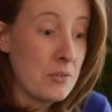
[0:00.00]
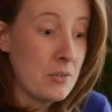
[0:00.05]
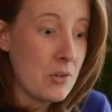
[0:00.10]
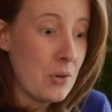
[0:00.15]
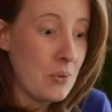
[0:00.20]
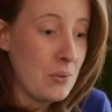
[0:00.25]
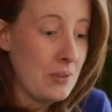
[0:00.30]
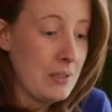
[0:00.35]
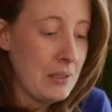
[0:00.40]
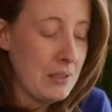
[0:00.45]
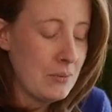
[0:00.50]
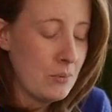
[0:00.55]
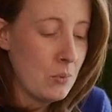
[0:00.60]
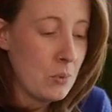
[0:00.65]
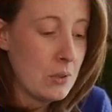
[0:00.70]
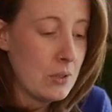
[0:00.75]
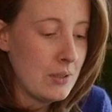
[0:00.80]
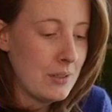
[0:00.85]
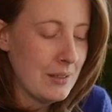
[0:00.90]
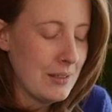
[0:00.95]
totally
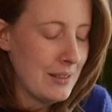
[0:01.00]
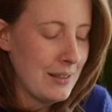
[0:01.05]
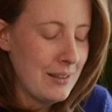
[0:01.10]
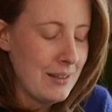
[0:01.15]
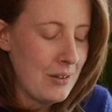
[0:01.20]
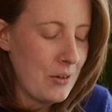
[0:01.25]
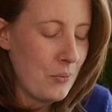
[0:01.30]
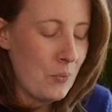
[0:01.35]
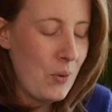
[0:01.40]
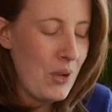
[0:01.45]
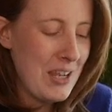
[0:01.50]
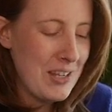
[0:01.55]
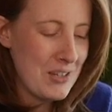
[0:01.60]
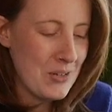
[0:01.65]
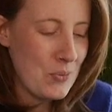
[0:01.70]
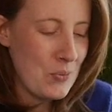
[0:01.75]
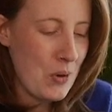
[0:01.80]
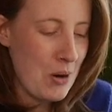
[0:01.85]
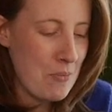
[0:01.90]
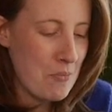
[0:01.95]
wool and they're way
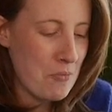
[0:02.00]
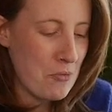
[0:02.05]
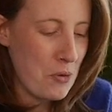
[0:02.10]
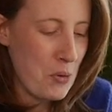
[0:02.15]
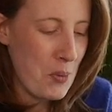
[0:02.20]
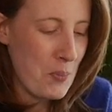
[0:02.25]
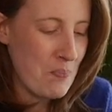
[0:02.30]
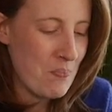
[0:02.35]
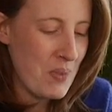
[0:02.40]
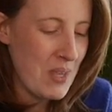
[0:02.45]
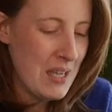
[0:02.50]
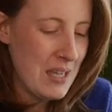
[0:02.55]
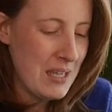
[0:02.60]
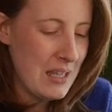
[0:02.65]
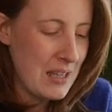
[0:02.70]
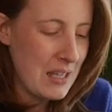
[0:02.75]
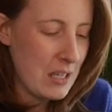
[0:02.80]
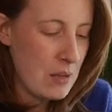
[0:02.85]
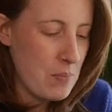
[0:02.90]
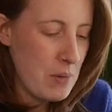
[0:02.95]
too warm for
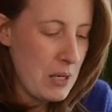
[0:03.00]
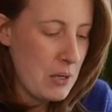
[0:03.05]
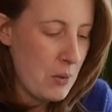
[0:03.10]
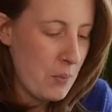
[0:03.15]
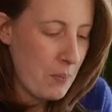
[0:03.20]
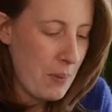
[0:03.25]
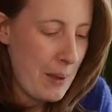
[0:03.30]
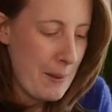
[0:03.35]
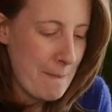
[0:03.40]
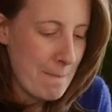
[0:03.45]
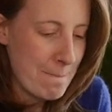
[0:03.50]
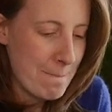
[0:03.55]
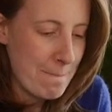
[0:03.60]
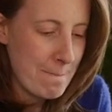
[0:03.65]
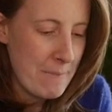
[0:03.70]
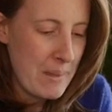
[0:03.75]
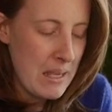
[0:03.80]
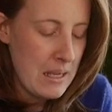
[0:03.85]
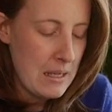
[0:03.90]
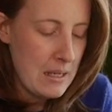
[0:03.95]
the Camino. But
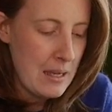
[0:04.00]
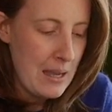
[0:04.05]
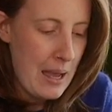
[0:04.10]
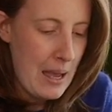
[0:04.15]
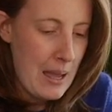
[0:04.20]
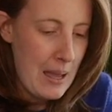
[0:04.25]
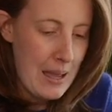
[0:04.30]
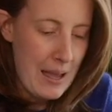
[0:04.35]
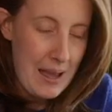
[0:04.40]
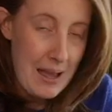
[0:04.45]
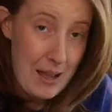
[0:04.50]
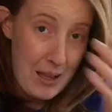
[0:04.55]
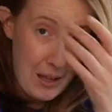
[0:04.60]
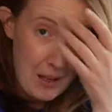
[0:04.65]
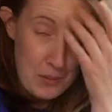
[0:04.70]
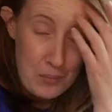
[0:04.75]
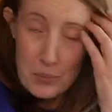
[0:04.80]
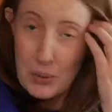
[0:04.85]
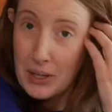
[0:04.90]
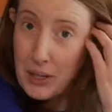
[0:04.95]

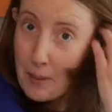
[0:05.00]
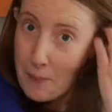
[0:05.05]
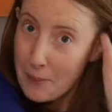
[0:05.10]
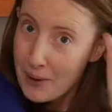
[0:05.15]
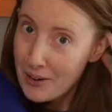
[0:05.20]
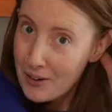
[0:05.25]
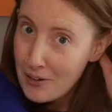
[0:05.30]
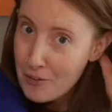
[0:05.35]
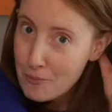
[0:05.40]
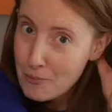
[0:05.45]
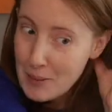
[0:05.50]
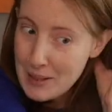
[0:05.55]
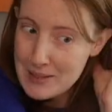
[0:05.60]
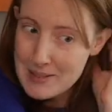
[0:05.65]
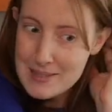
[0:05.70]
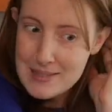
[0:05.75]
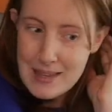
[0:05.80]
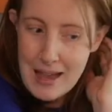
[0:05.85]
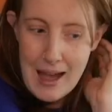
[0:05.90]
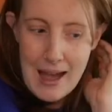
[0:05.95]
bring a pair of
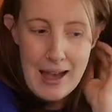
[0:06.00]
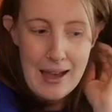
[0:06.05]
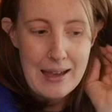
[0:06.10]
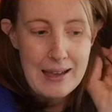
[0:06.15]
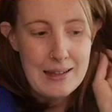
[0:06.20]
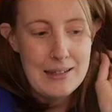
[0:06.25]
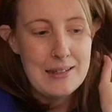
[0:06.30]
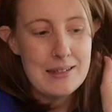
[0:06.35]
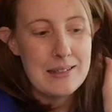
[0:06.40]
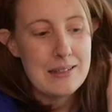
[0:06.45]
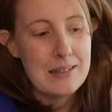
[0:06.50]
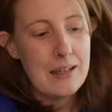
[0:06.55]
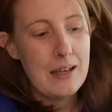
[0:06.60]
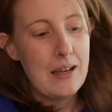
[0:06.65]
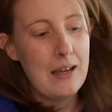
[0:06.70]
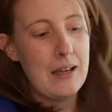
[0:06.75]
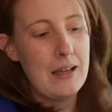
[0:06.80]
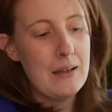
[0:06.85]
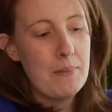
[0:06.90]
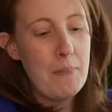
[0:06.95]
mitts and
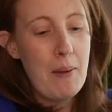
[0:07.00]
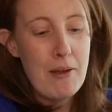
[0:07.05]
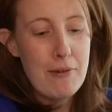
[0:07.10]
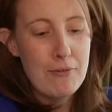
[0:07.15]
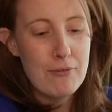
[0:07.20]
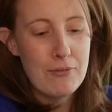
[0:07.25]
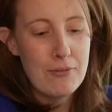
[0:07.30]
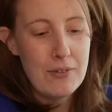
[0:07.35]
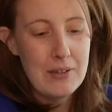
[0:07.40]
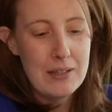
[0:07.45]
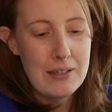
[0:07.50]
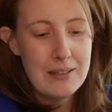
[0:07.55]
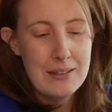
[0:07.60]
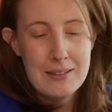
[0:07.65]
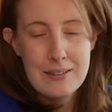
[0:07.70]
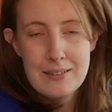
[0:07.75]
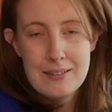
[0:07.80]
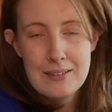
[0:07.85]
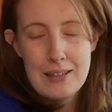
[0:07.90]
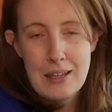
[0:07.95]
a buff
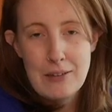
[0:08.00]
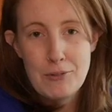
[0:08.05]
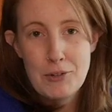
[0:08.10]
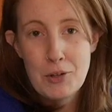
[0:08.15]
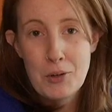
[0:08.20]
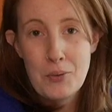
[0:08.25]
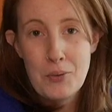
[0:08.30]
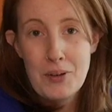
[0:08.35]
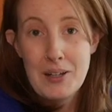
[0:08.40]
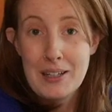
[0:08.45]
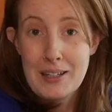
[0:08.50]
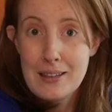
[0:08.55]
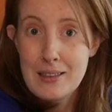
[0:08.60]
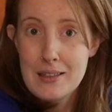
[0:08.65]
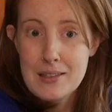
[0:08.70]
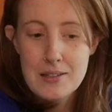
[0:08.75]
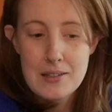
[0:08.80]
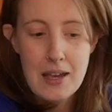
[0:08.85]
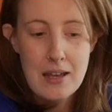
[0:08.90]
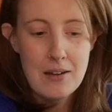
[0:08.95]
if you're going at
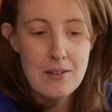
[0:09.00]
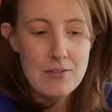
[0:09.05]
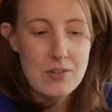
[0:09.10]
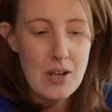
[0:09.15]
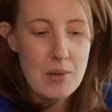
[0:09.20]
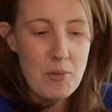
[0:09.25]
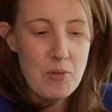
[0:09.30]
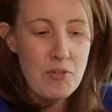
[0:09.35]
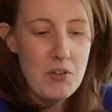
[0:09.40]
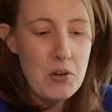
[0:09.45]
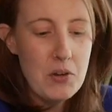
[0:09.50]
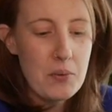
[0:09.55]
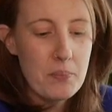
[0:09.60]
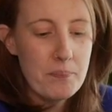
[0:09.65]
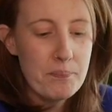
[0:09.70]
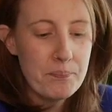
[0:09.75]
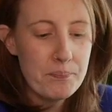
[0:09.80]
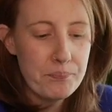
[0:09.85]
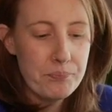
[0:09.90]
this kind of time of year.